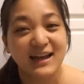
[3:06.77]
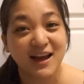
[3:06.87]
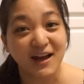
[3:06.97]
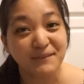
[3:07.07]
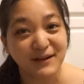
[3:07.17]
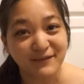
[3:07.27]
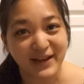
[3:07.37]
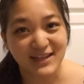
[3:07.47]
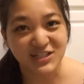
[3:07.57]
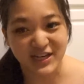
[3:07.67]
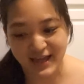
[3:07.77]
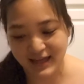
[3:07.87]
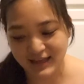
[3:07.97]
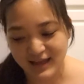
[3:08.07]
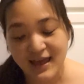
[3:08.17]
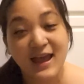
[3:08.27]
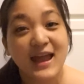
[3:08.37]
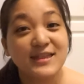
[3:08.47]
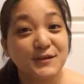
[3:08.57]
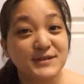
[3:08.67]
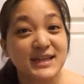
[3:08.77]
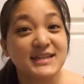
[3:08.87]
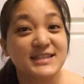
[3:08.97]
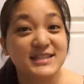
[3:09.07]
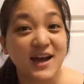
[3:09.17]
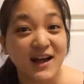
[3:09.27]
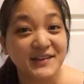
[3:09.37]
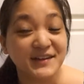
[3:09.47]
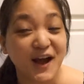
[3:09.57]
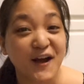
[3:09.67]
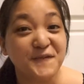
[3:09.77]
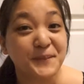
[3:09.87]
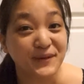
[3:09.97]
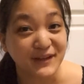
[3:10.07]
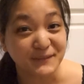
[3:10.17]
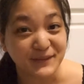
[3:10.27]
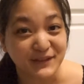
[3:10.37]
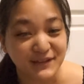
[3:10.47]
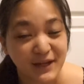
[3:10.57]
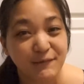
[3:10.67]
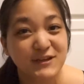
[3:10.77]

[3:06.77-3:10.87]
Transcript: I got my rain check and there was a dollar off printable